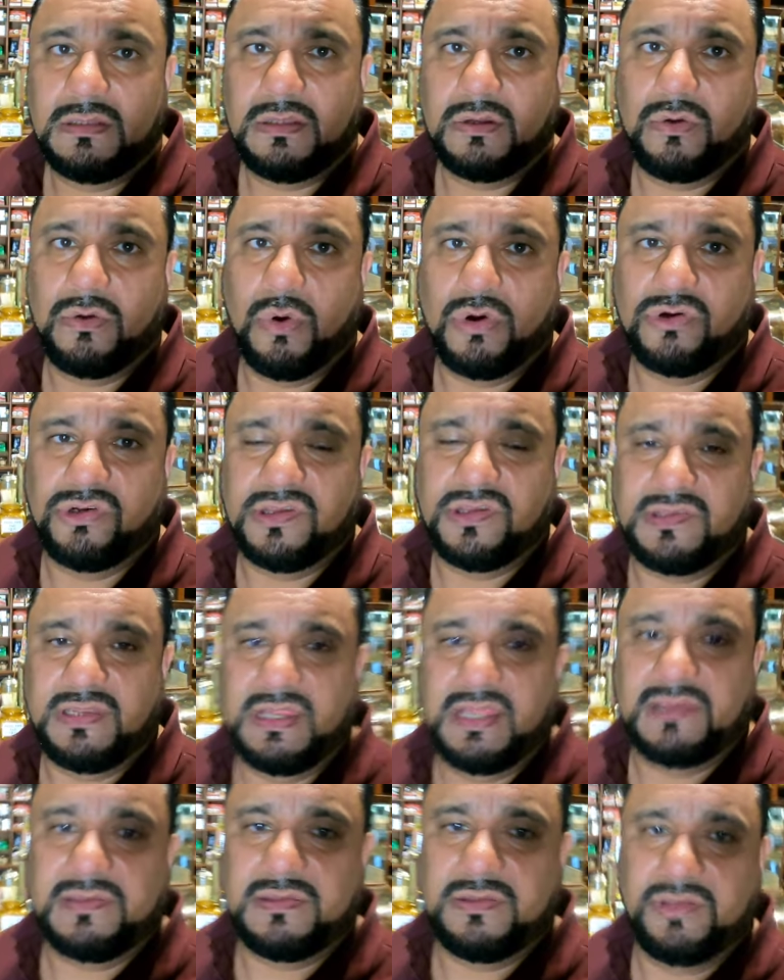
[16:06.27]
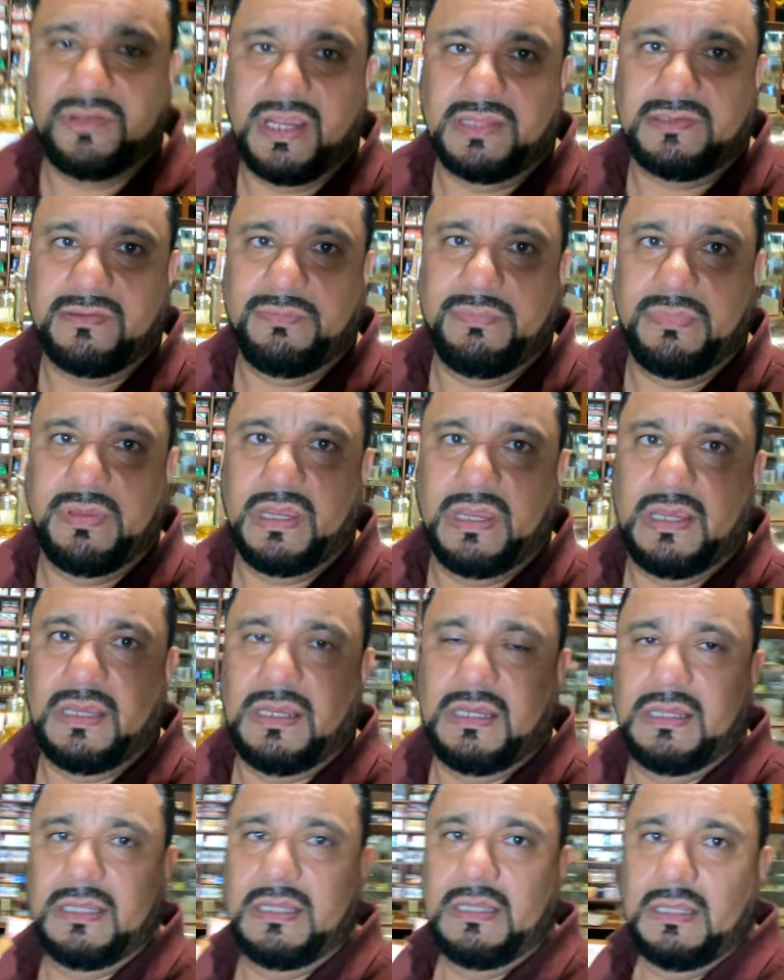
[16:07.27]
the gorgeousness. You got
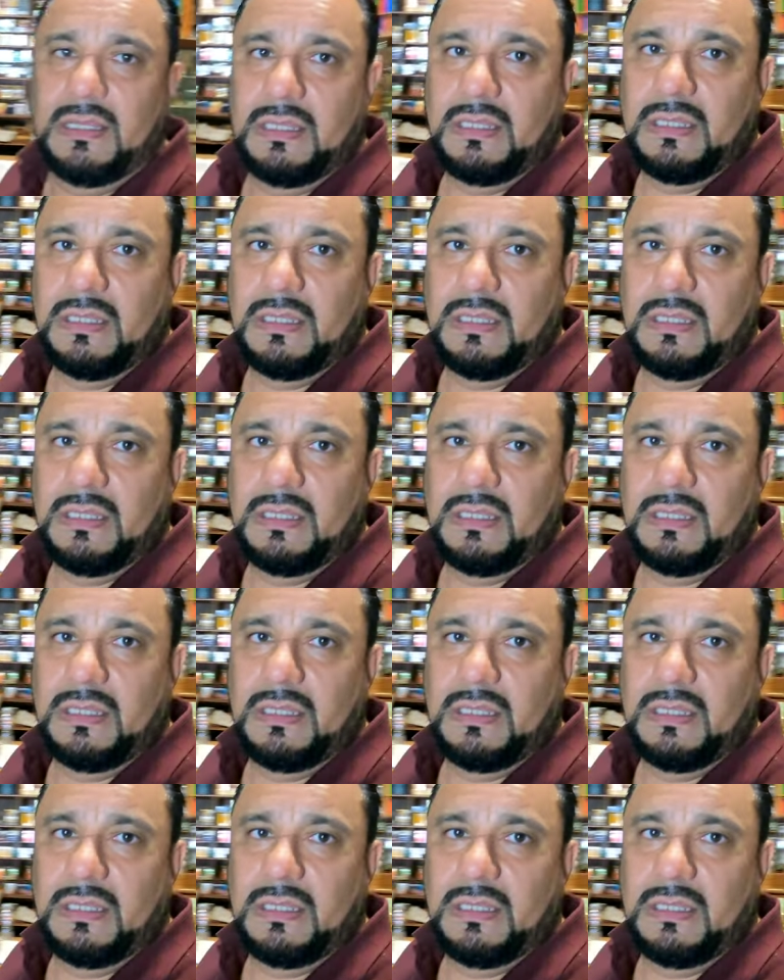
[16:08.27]
to